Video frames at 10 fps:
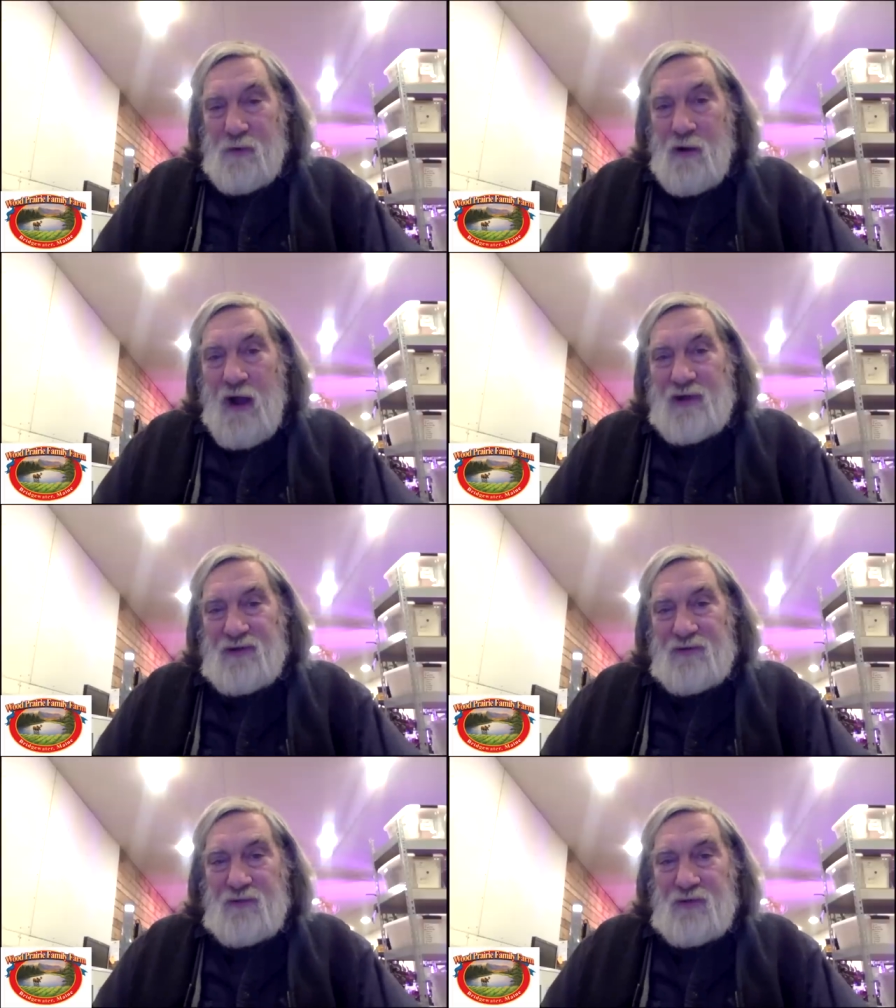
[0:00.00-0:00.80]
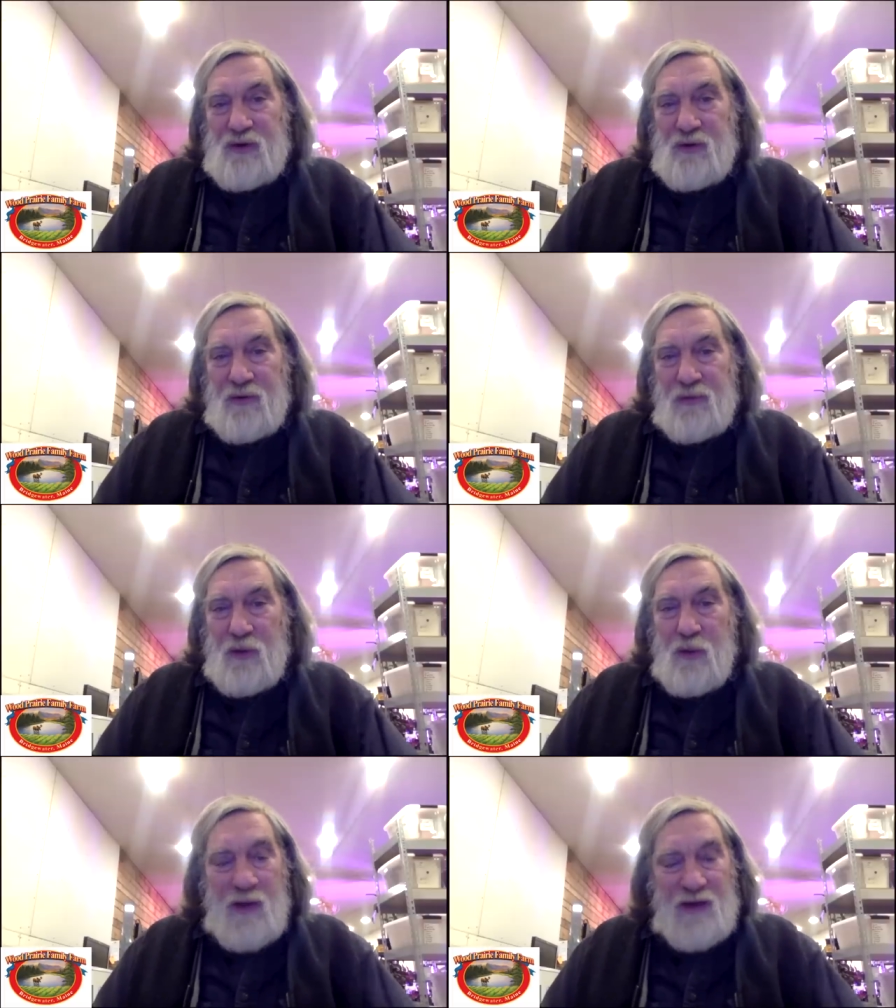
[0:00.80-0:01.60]
you suberize it for
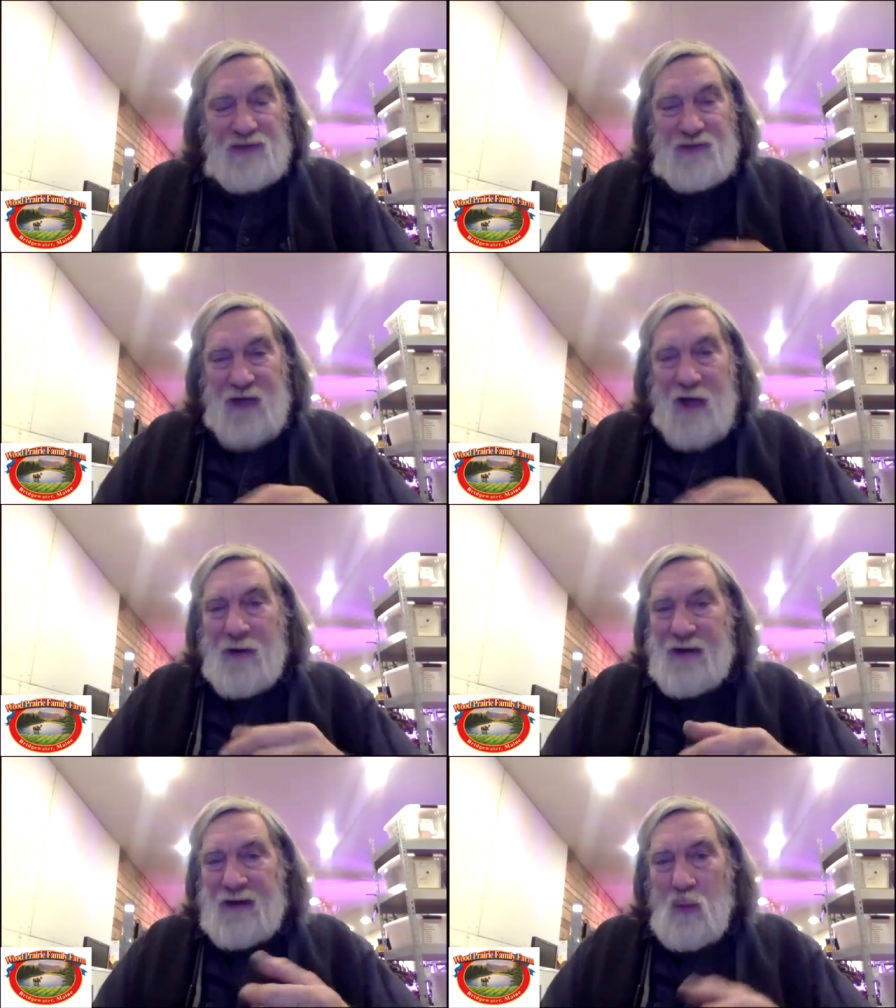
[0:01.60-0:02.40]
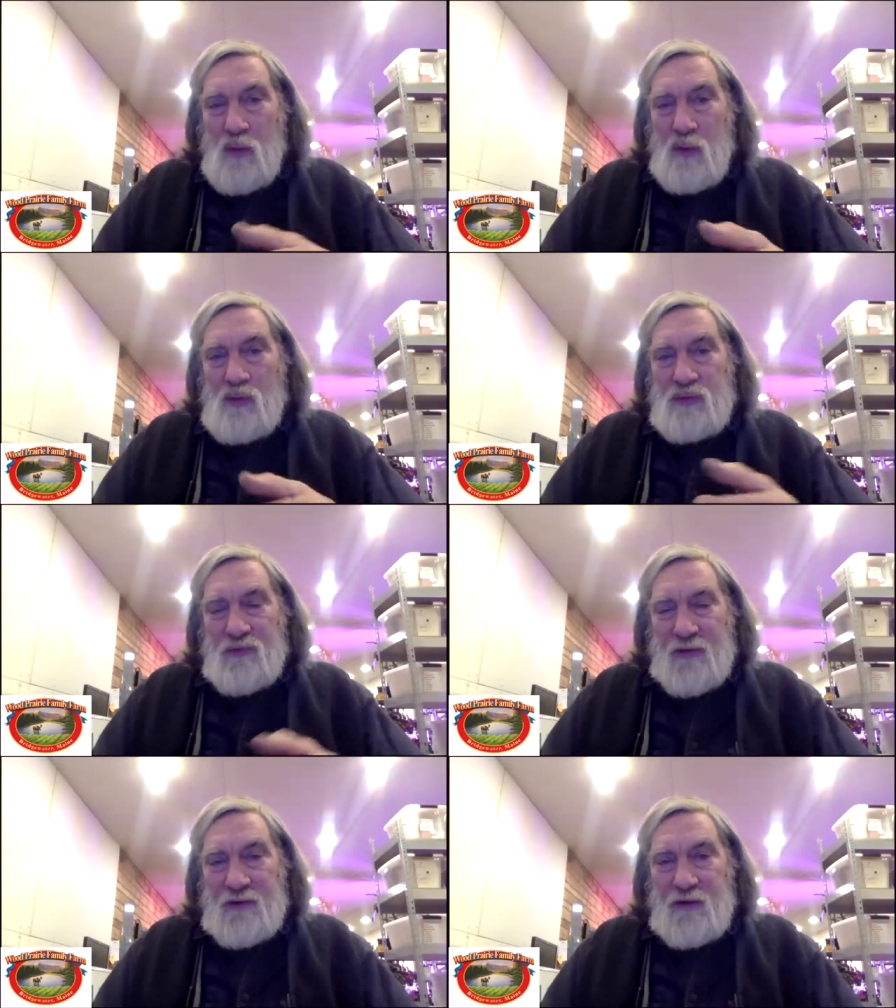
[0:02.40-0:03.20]
two to three weeks, allow any
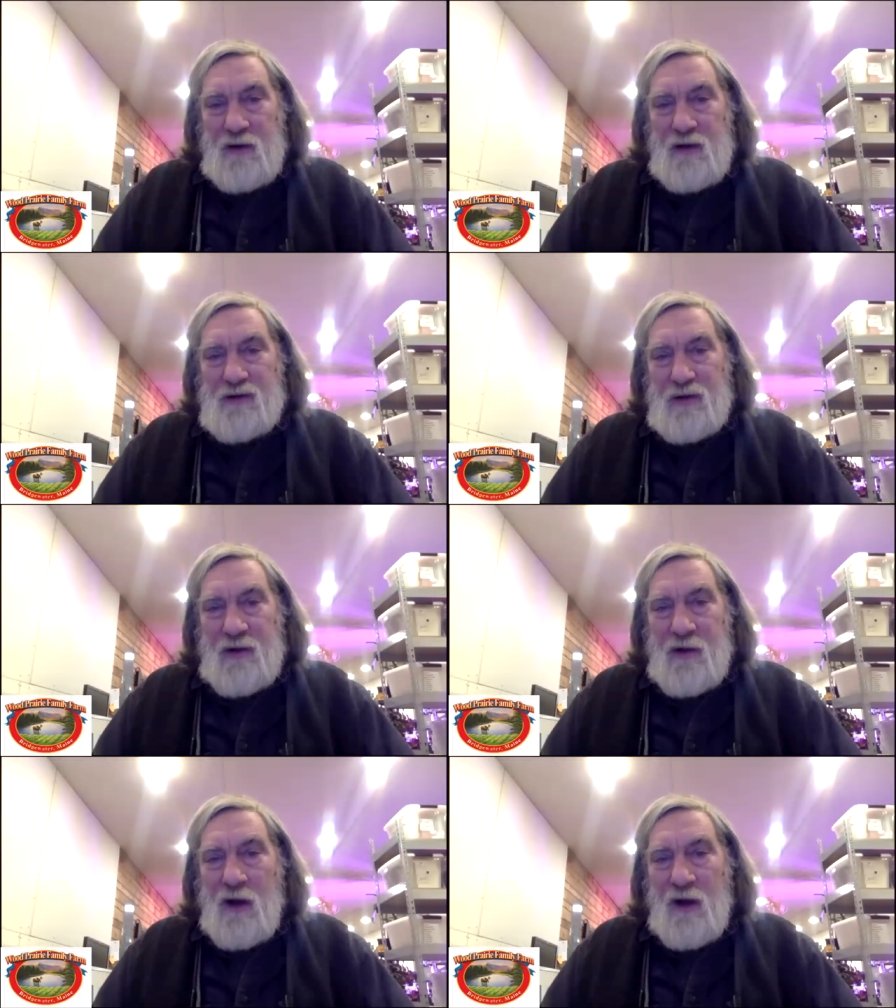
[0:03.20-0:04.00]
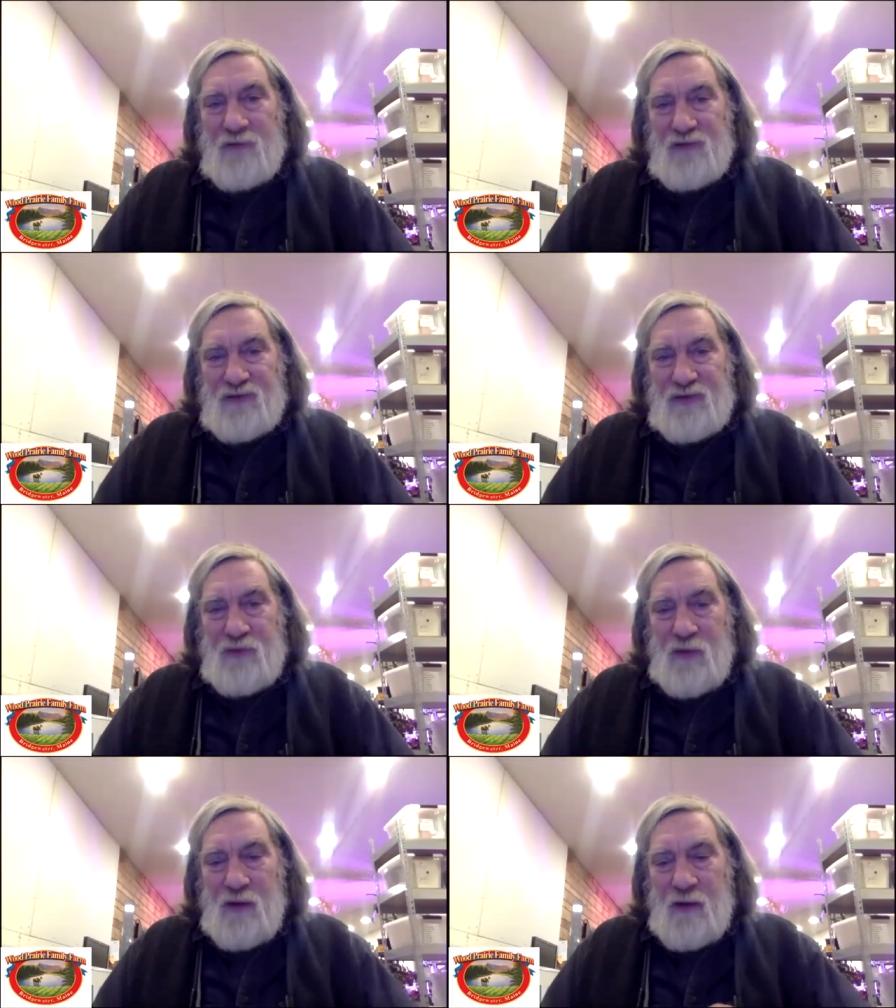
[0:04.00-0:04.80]
wounds that occurred during
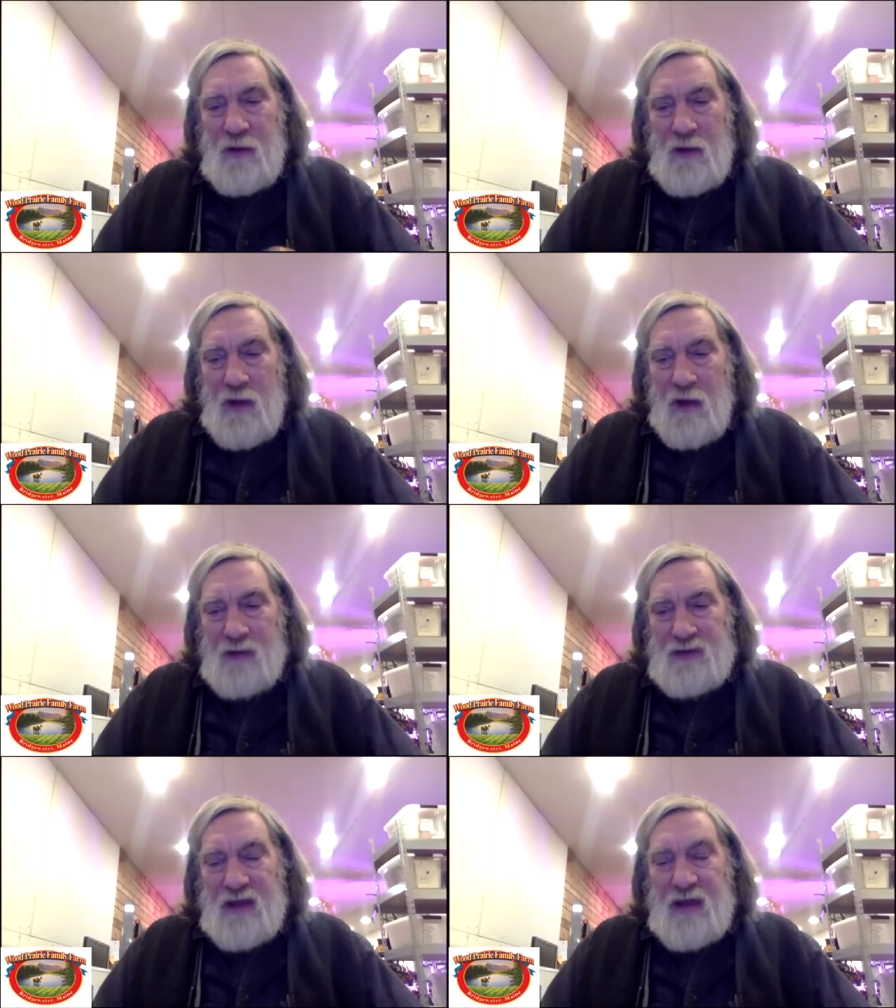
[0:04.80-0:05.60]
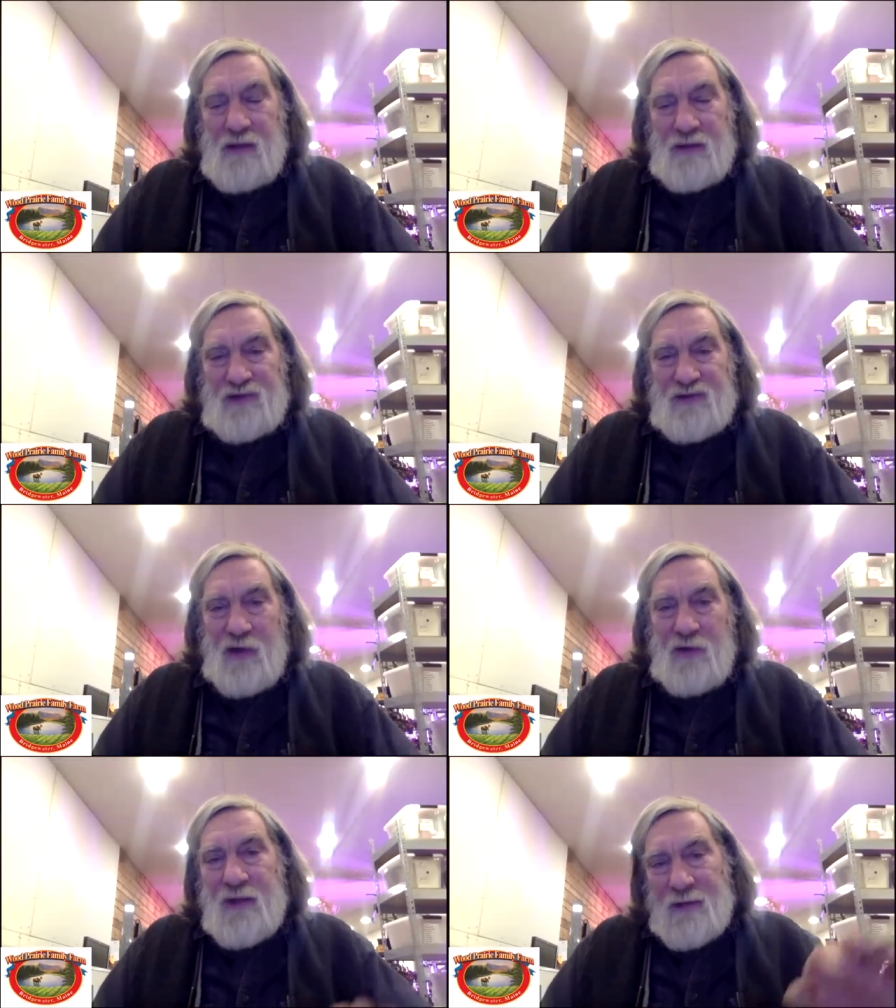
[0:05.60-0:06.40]
harvest to uh, uh, to
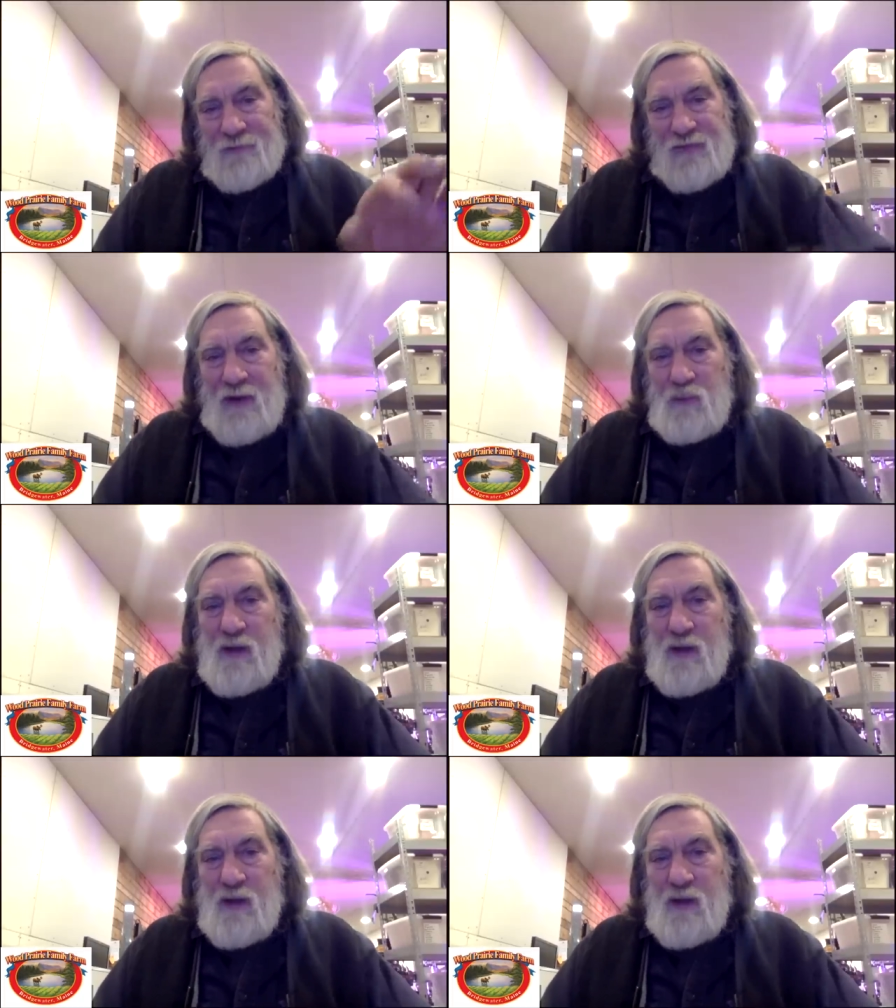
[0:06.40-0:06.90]
heal itself.